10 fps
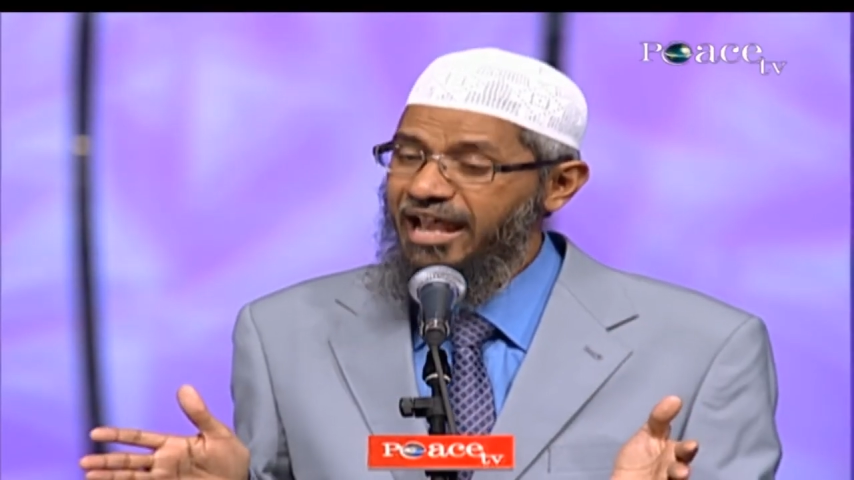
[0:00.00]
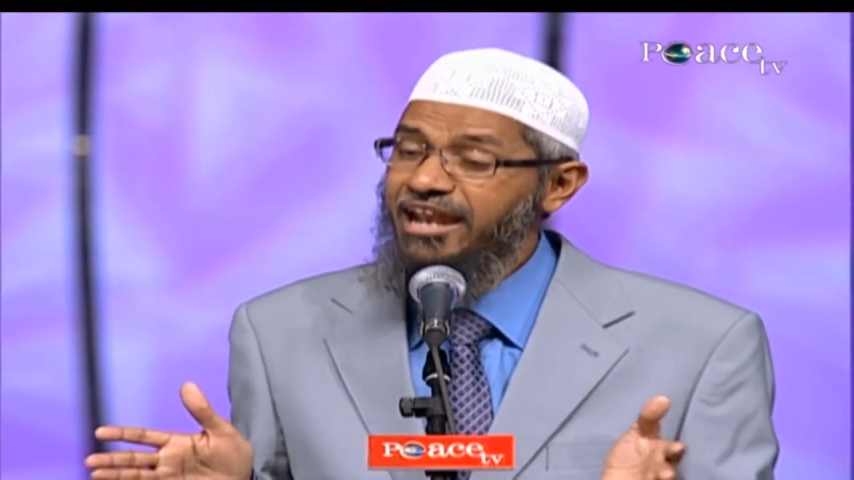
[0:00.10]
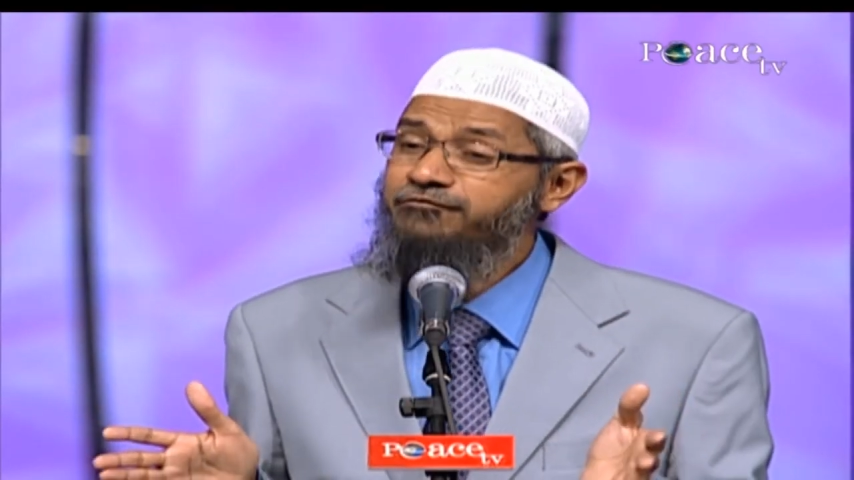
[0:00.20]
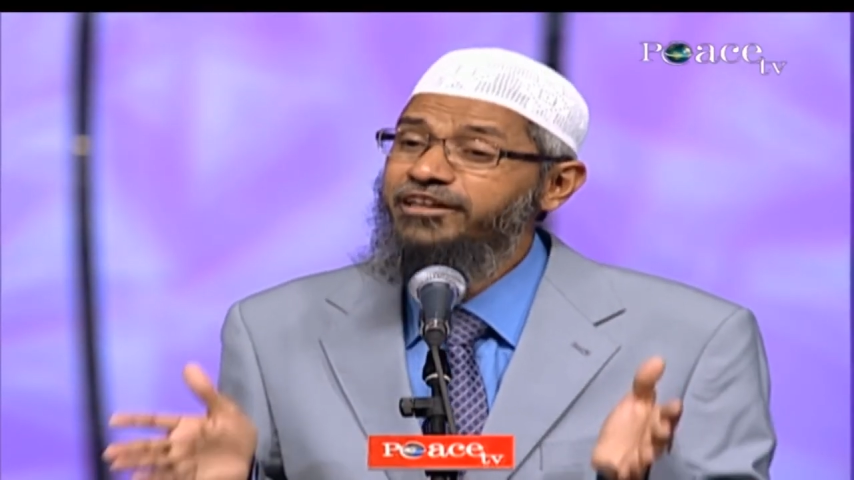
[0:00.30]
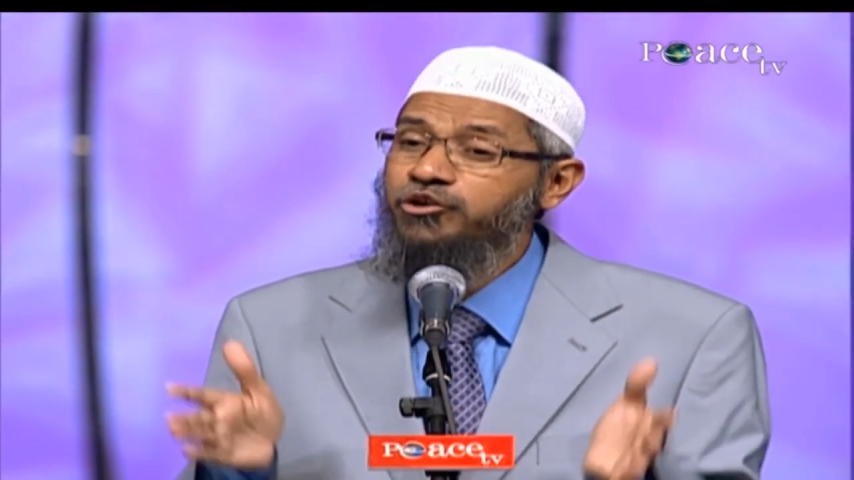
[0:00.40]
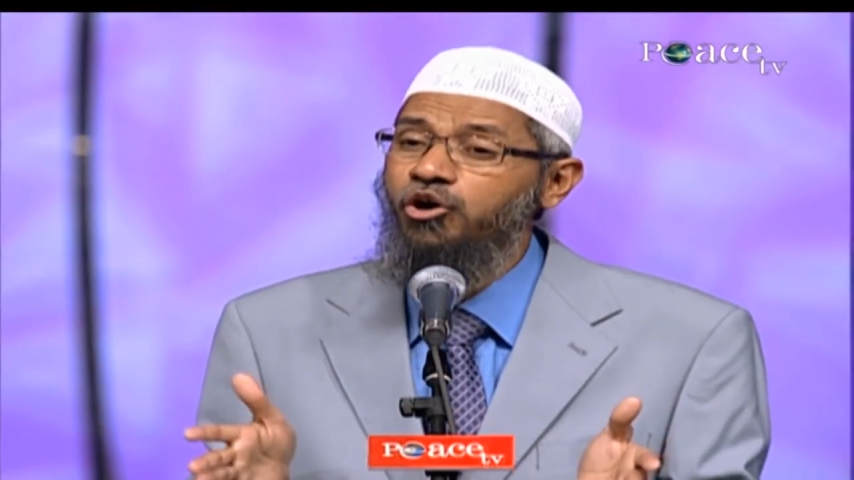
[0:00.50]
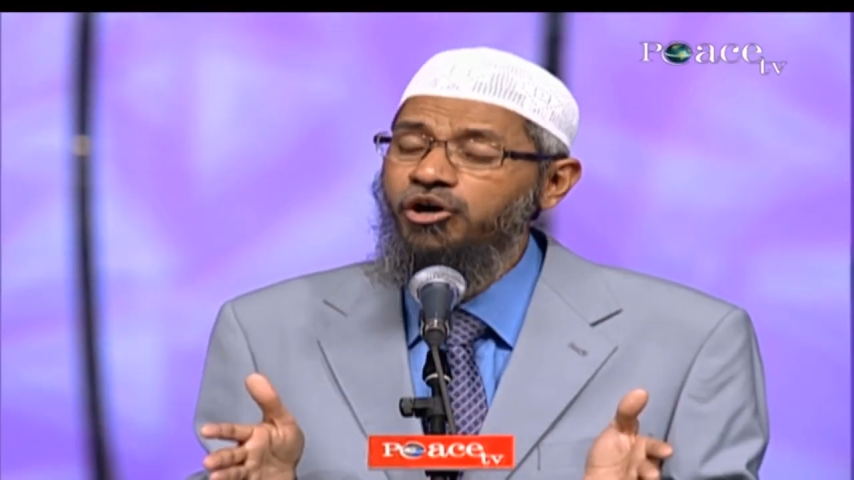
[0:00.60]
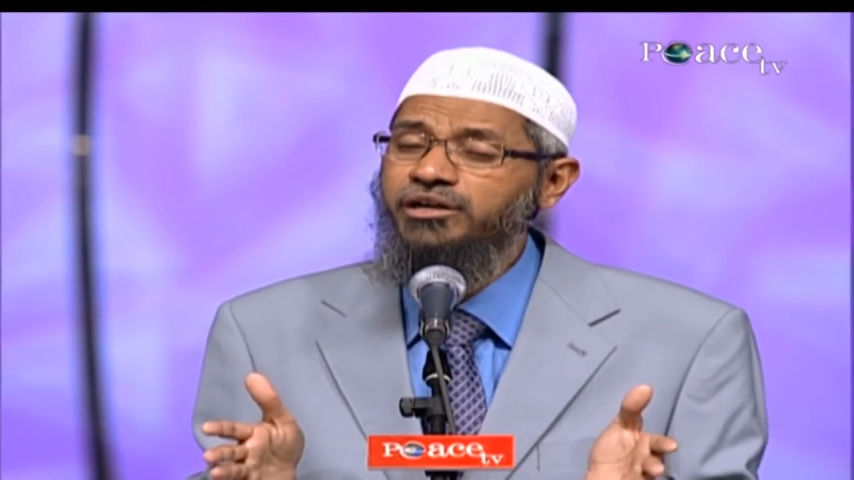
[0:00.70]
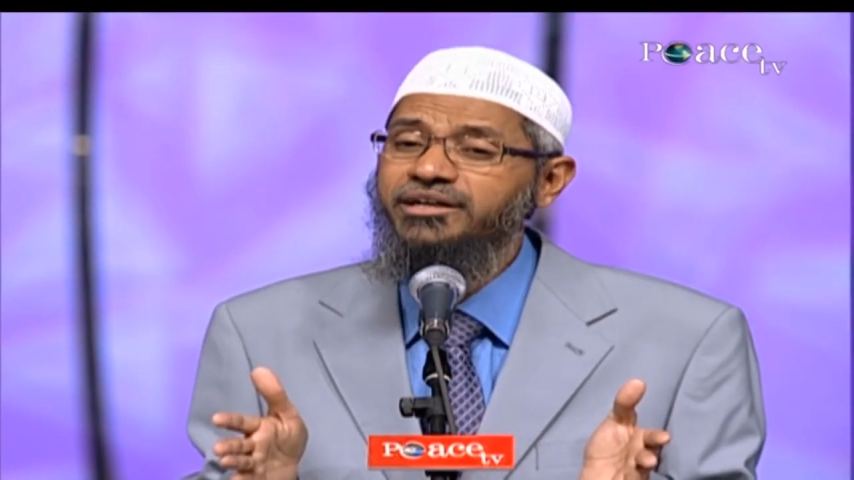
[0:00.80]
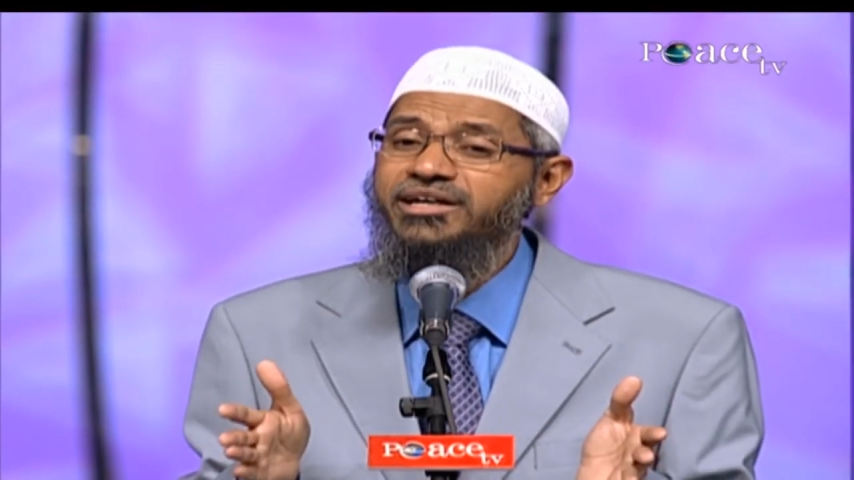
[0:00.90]
And if they
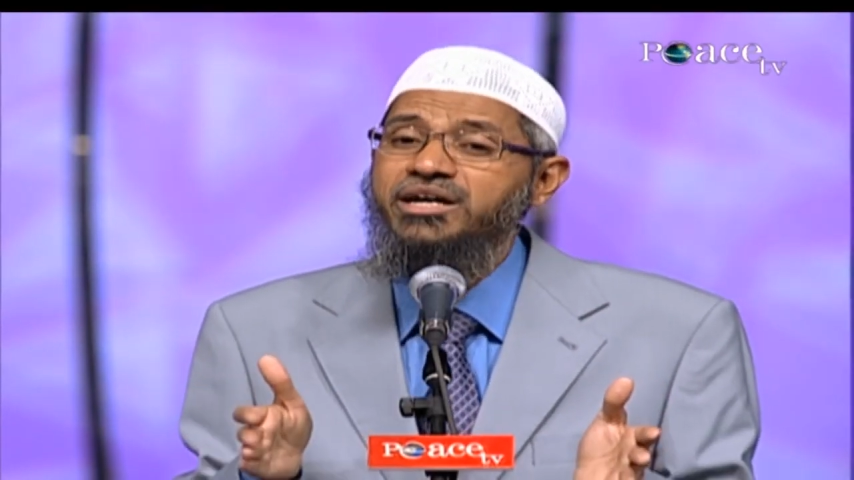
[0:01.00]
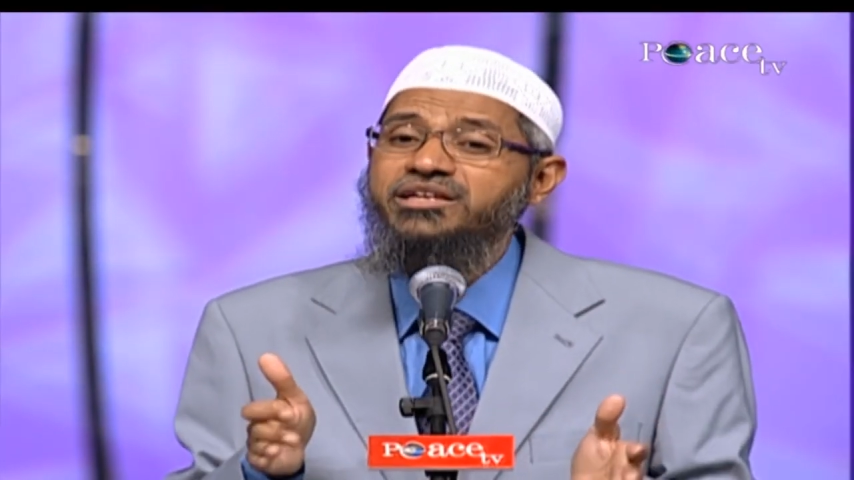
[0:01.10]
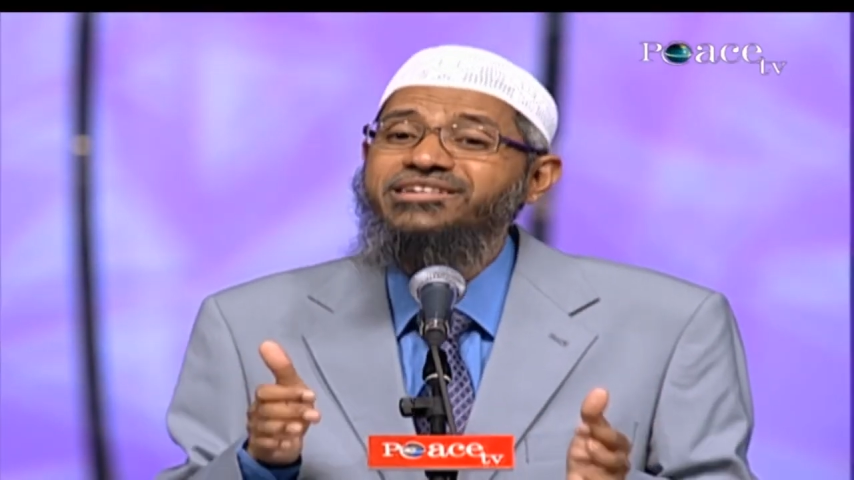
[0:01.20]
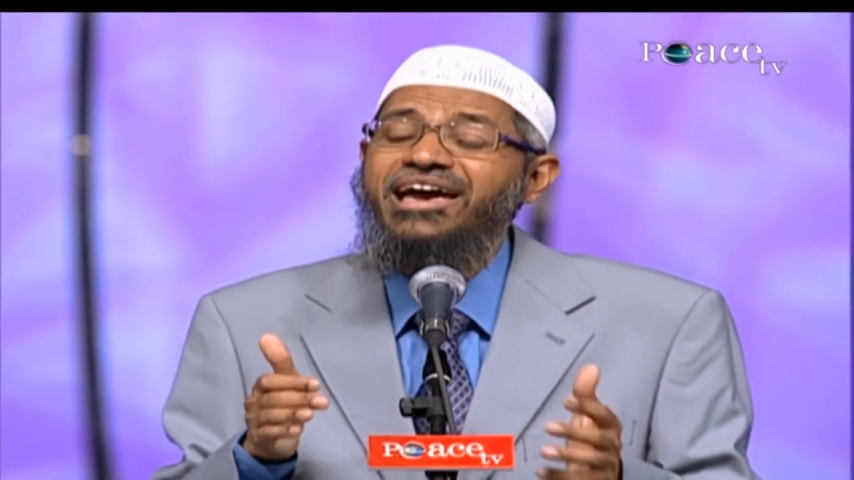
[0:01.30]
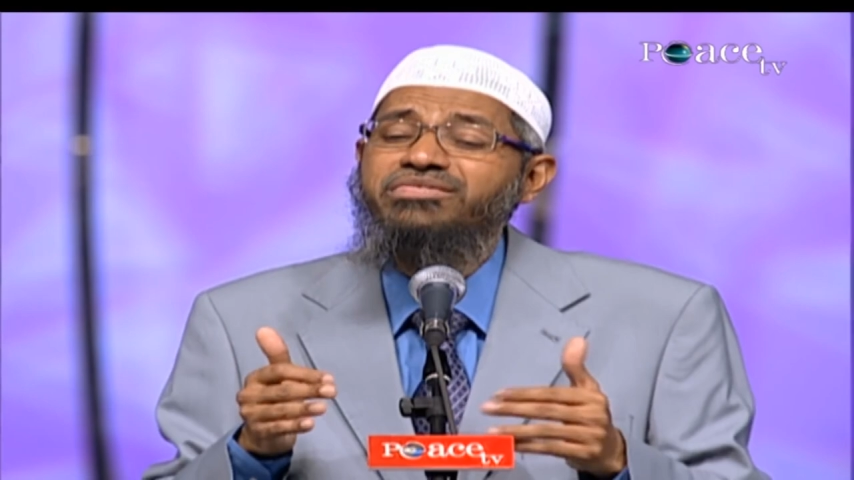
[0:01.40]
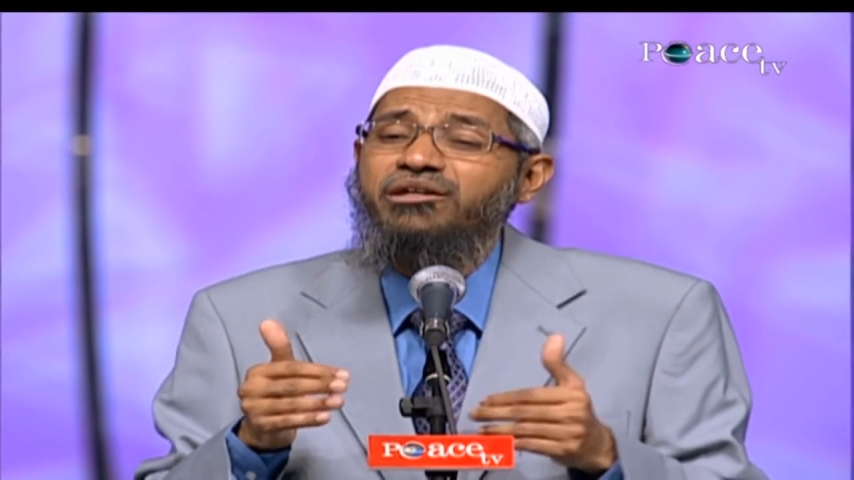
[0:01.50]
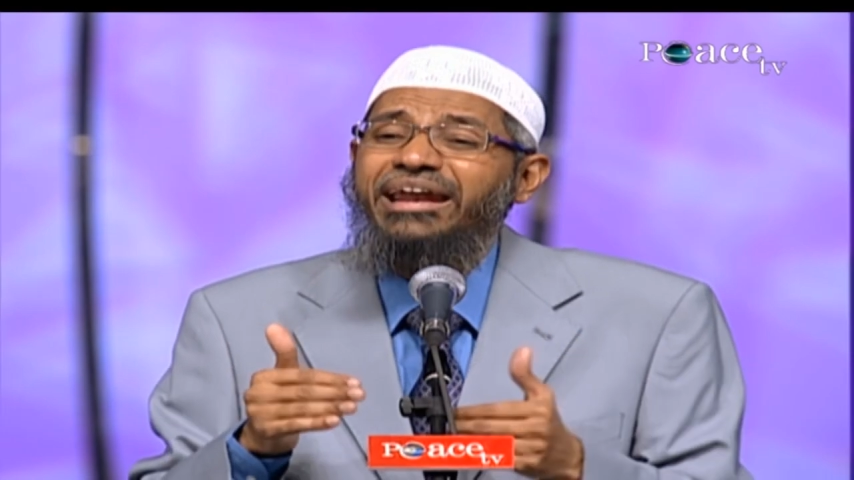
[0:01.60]
don't, she has the